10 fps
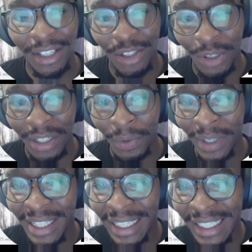just joined the
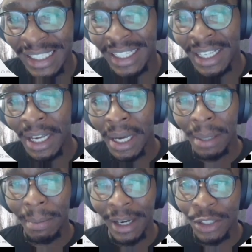waiting list,
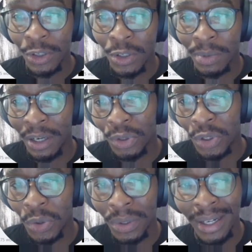but it's going to be out
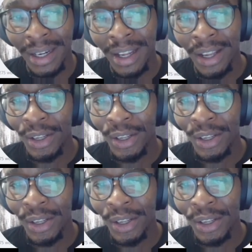soon.